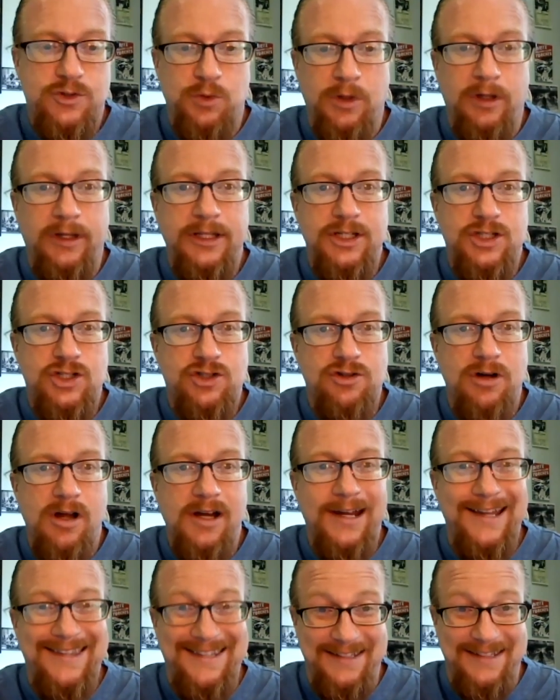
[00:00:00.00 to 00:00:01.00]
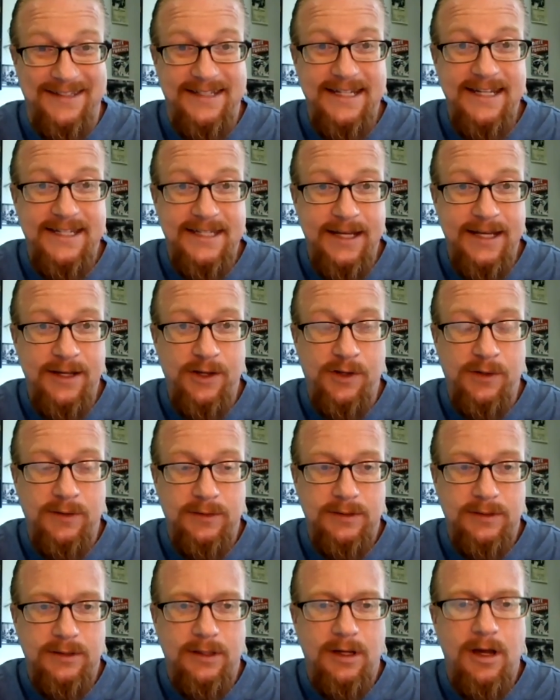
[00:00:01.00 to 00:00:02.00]
really struck at the detail
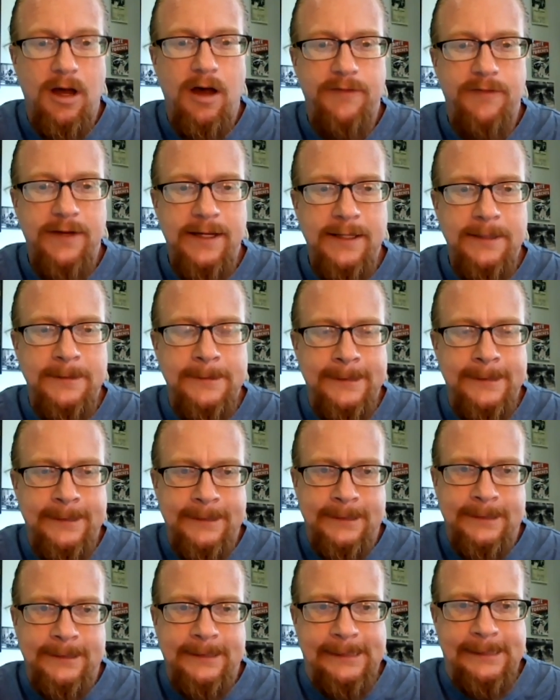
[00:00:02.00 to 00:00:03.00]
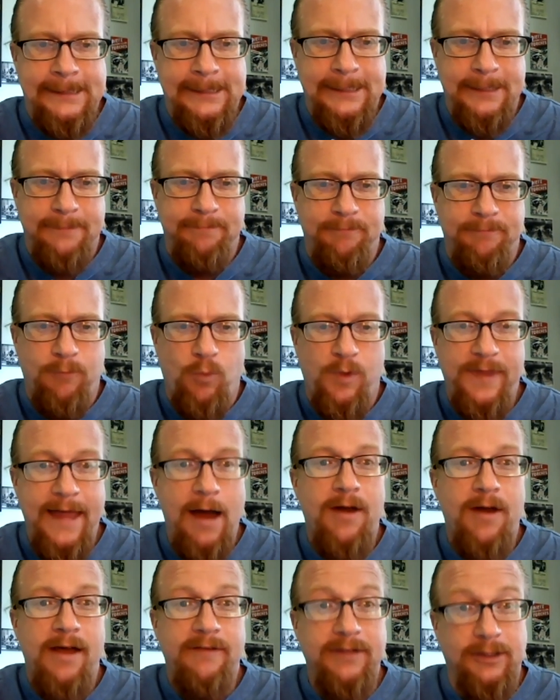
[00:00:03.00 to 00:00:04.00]
of it um,
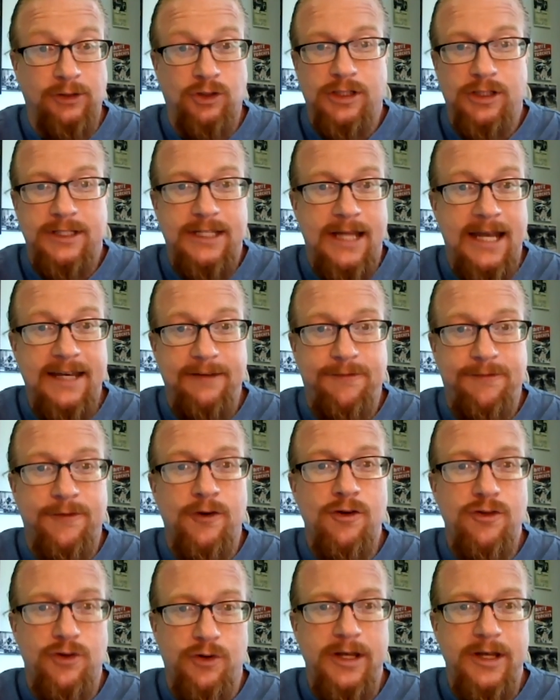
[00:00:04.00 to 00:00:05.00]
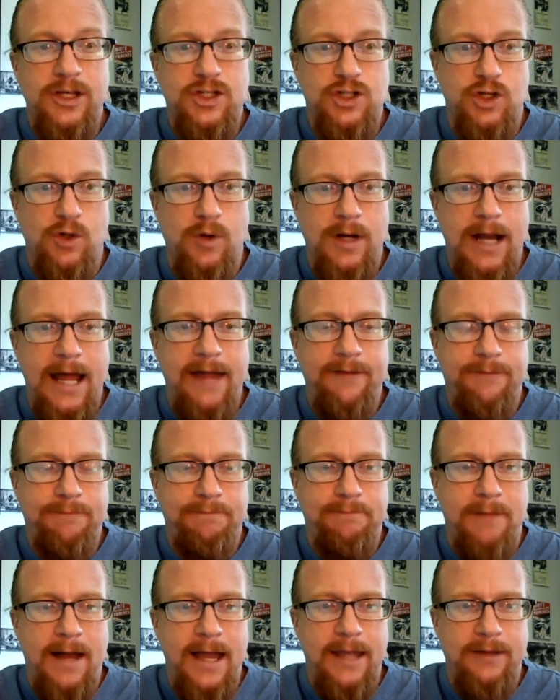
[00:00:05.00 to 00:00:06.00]
without having looked any further into it, I,
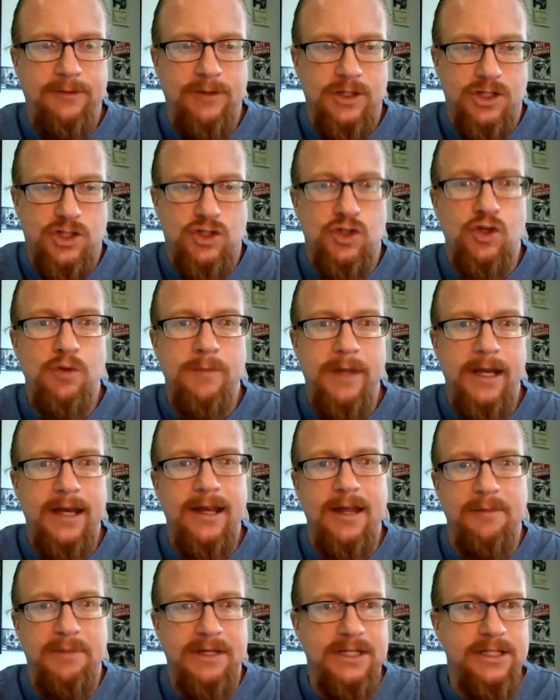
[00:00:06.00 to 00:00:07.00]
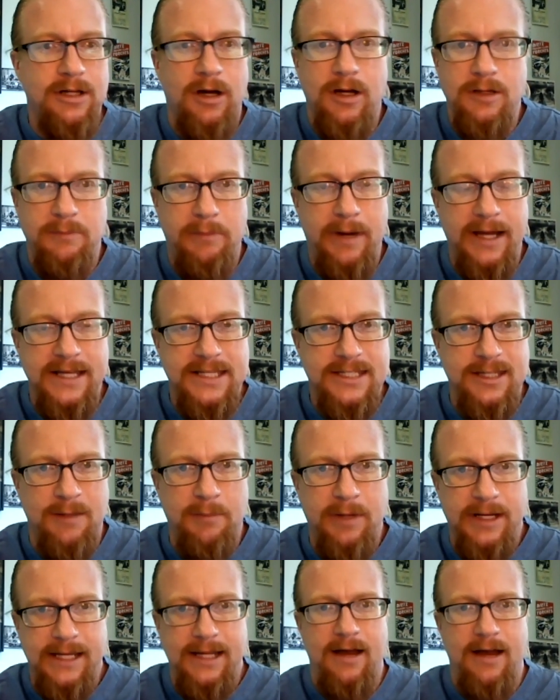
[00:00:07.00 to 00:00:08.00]
I assumed that it had been done by
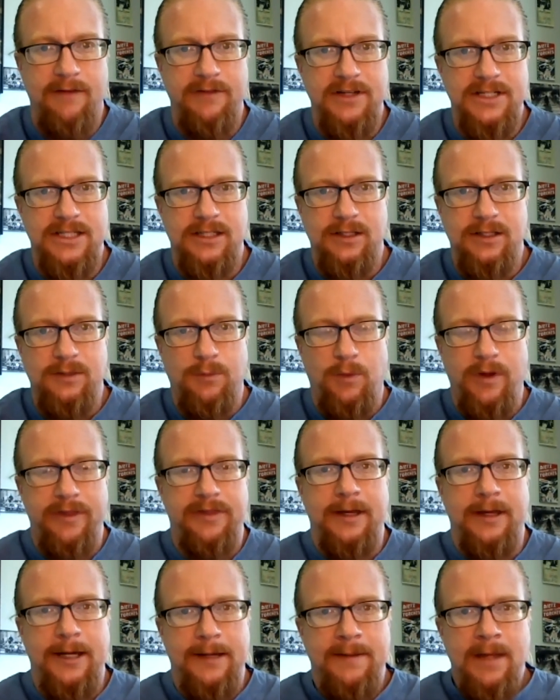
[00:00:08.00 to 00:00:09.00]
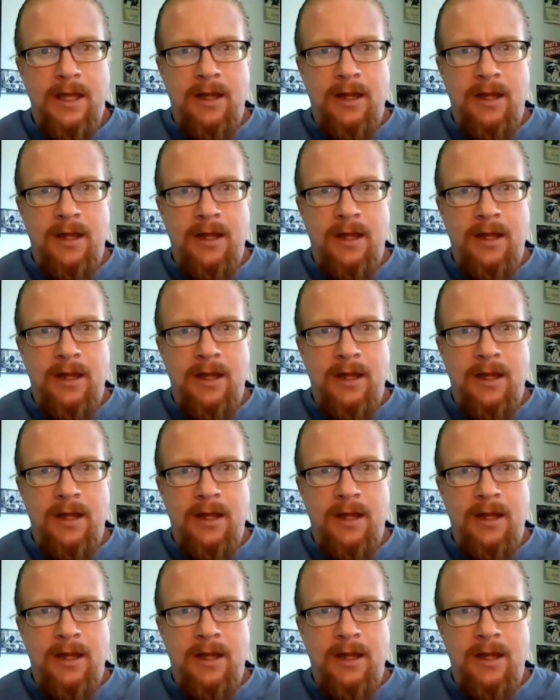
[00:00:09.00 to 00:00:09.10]
somebody, obviously, with uh,